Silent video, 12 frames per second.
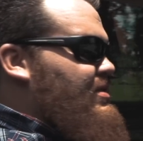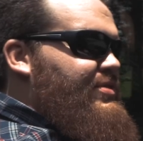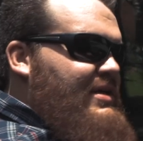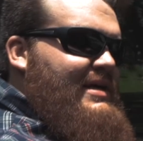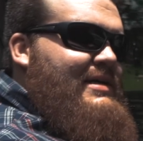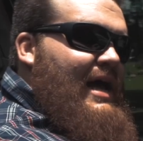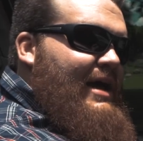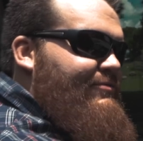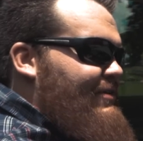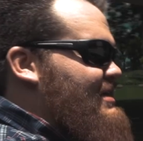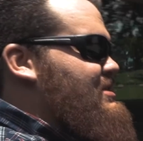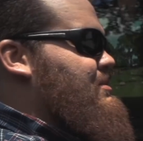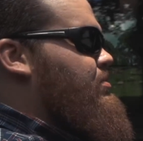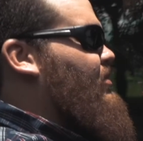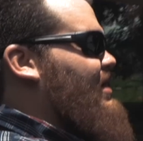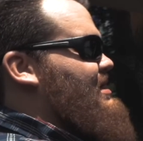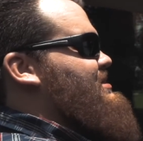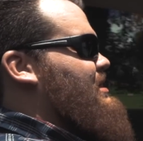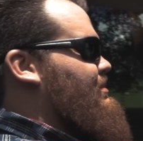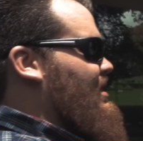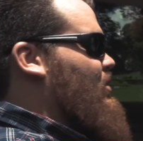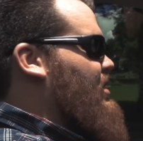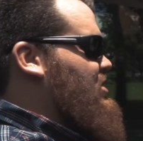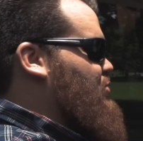thing that I find surprising
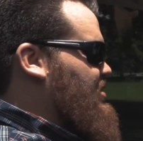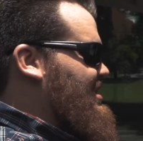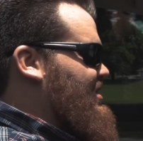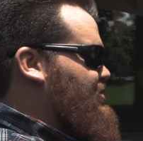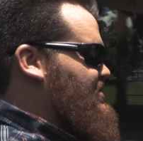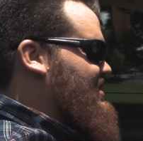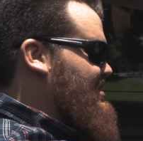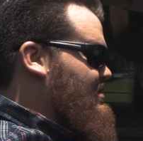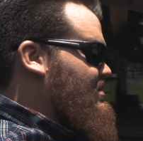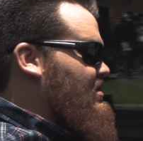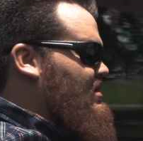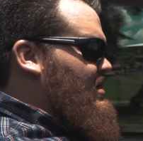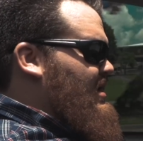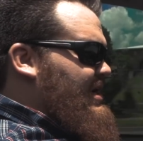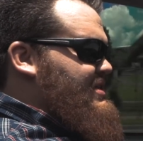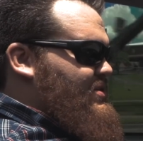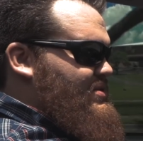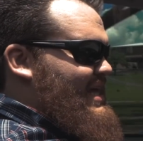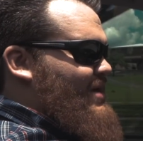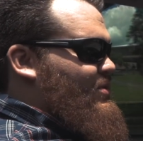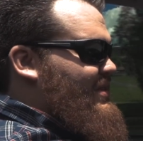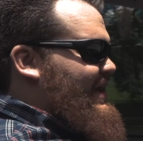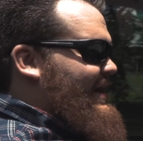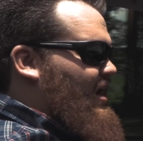about Wedgewood Houston is there's not
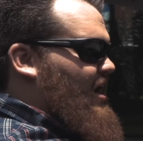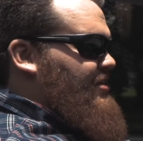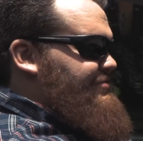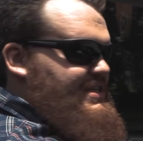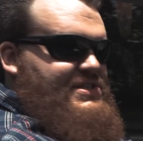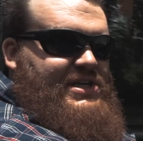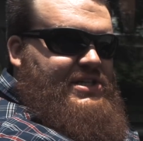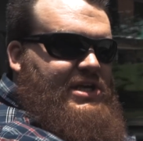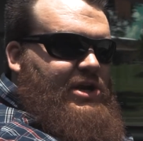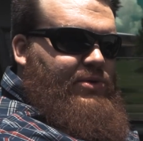really a coffee scene here